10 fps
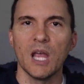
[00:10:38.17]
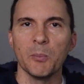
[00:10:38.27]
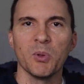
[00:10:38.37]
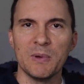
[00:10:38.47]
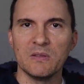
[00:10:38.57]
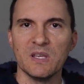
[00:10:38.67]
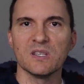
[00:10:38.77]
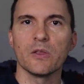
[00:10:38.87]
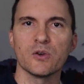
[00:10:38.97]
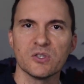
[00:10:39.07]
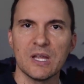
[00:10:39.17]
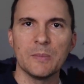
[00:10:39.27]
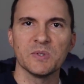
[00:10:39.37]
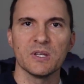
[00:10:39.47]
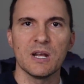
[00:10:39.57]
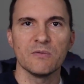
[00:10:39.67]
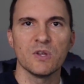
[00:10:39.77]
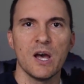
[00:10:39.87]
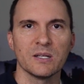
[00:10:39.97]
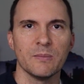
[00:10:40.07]
implement these other steps that I've
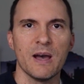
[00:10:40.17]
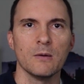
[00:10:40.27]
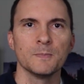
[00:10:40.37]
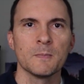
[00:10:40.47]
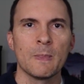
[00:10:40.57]
talked about.